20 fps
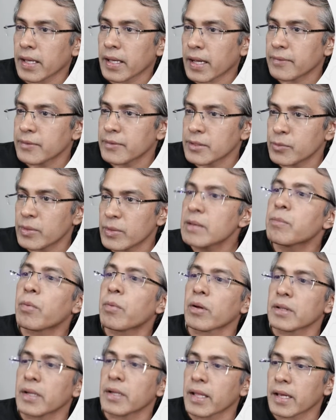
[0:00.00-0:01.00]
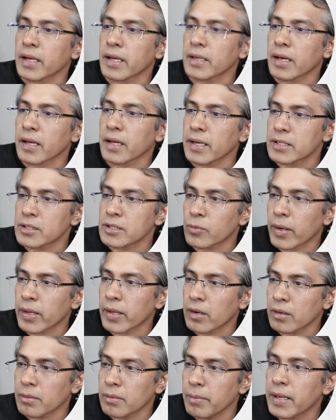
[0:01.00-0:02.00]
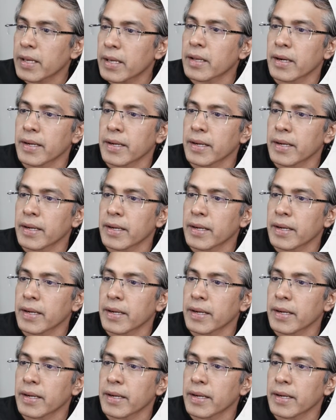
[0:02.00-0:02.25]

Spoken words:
I have this weak pawn that I can target, so why not make